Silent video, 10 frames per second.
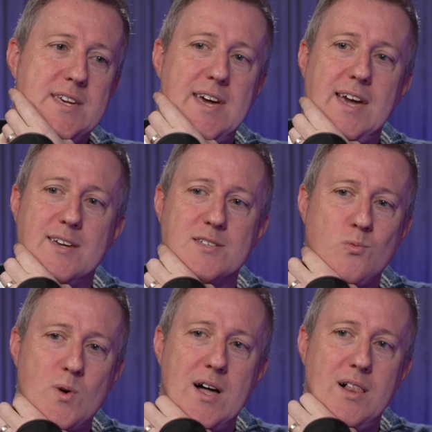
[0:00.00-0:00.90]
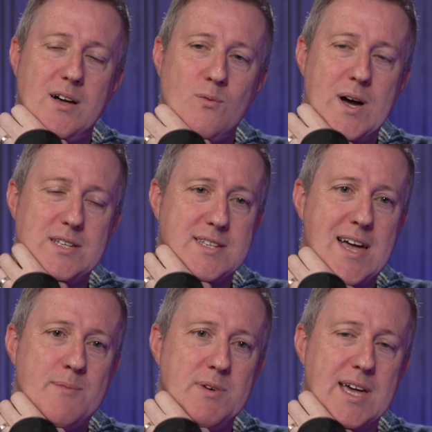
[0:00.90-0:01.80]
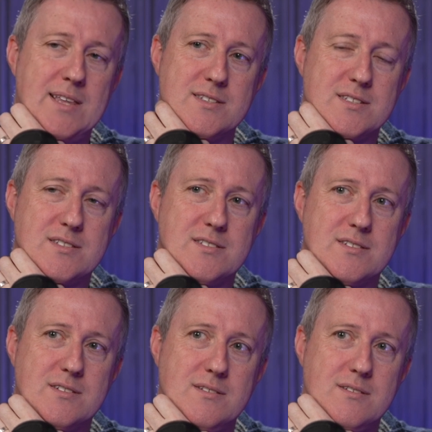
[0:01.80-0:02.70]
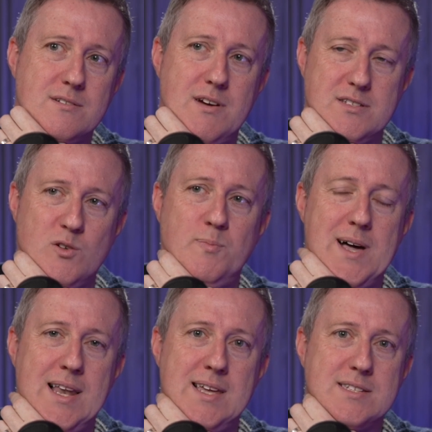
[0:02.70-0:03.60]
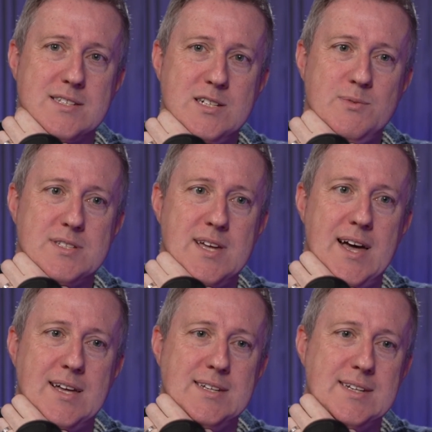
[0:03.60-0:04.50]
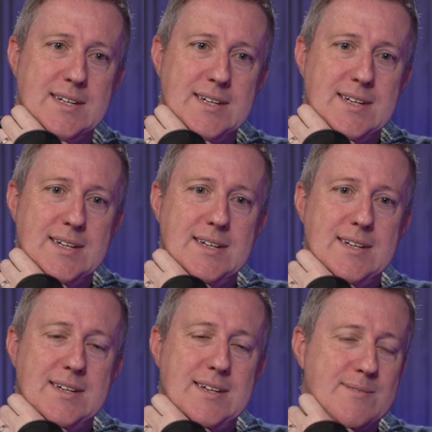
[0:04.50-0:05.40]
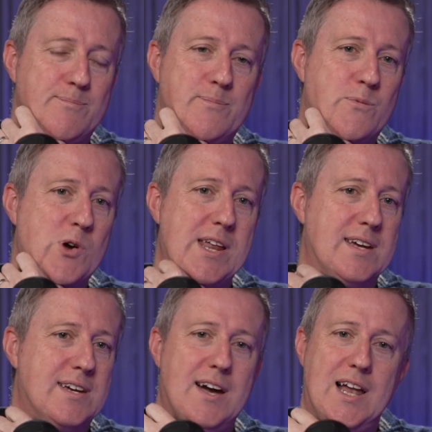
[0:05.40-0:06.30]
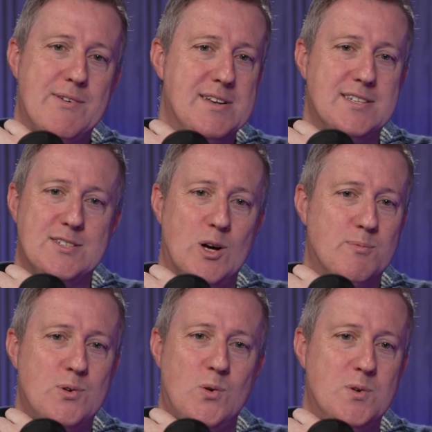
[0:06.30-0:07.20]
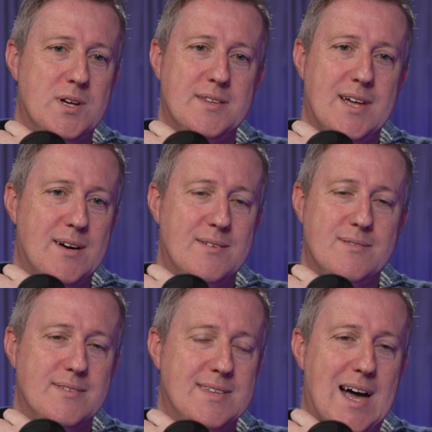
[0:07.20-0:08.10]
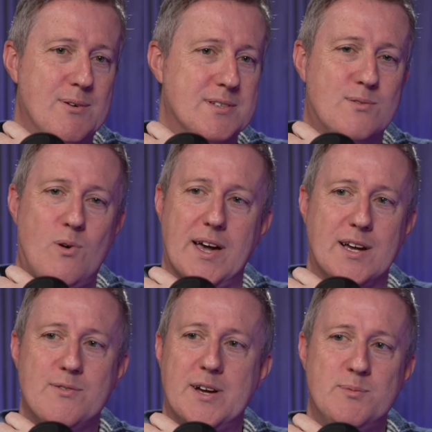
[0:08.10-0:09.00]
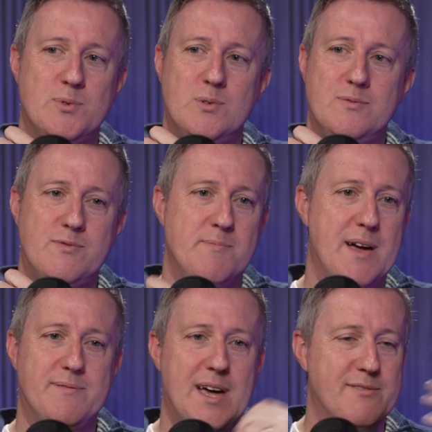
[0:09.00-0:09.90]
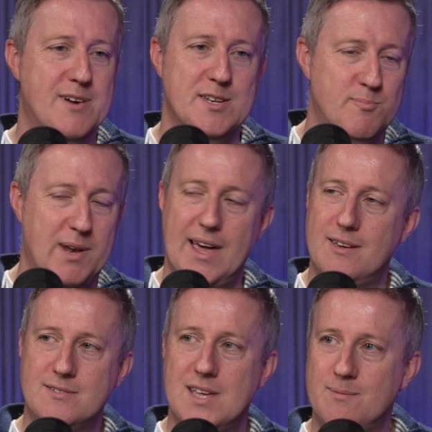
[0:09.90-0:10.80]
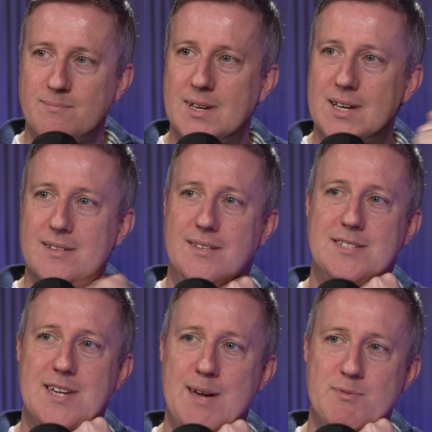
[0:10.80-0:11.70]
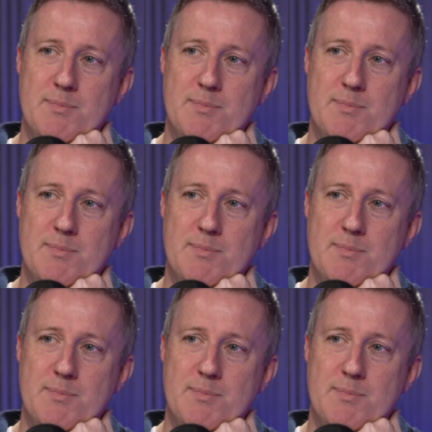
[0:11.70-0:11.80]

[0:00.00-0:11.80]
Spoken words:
kick as well at West Ham against Crystal Palace. Who was that? A brilliant curler into the top corner. That was quite incredible from their French player whose name escapes